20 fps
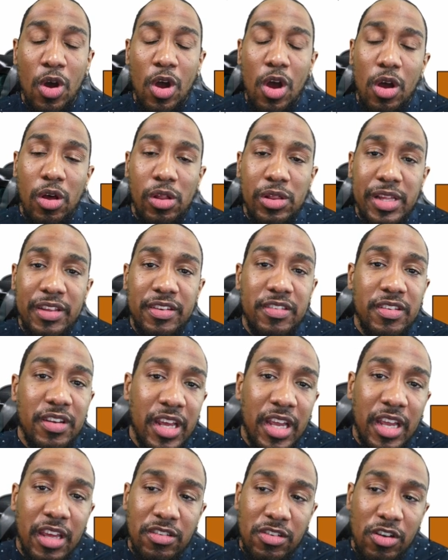listening
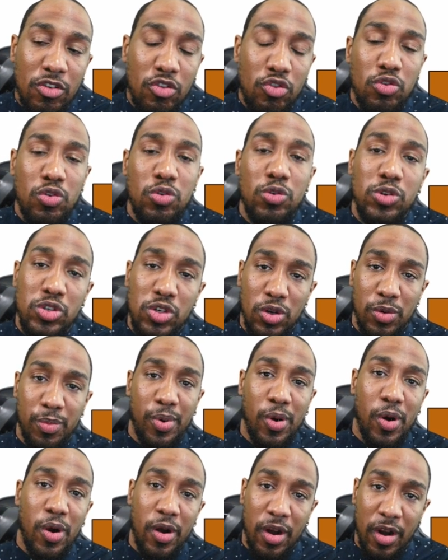is a crucial
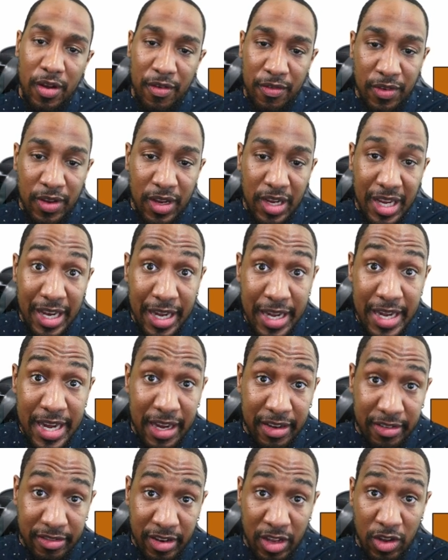part of
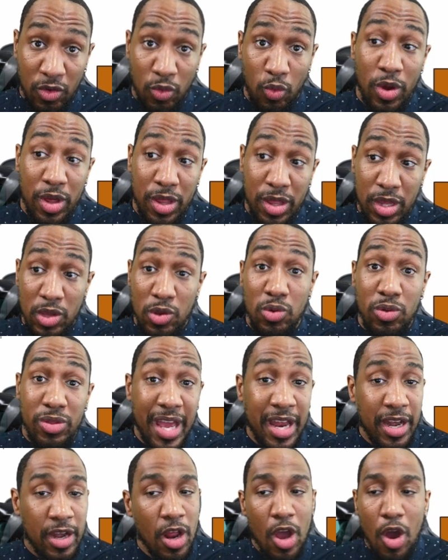connecting with youth and
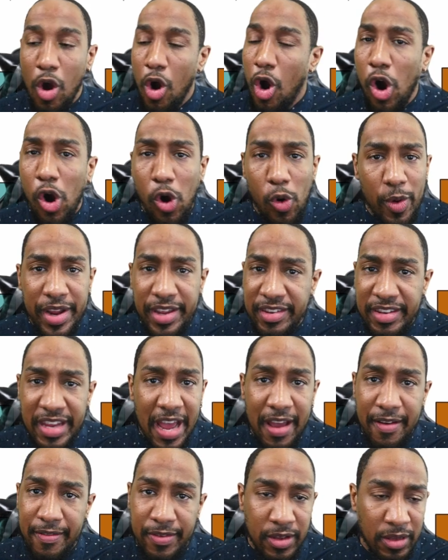always
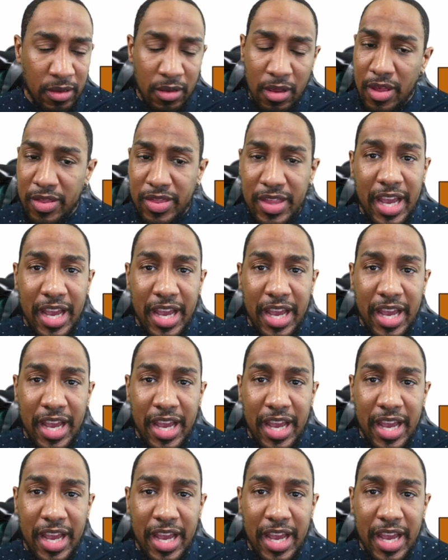having that